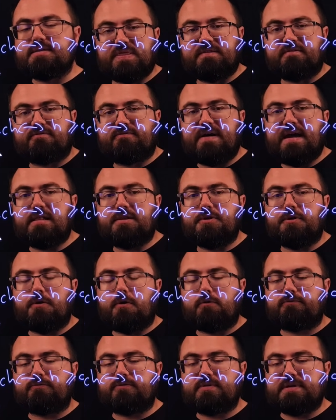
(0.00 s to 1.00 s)
the value
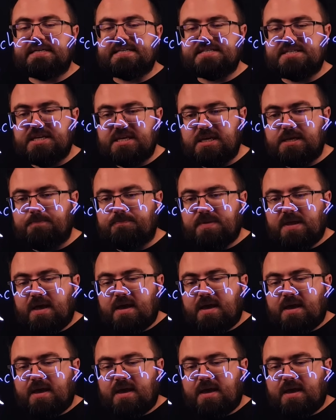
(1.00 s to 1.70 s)
of D.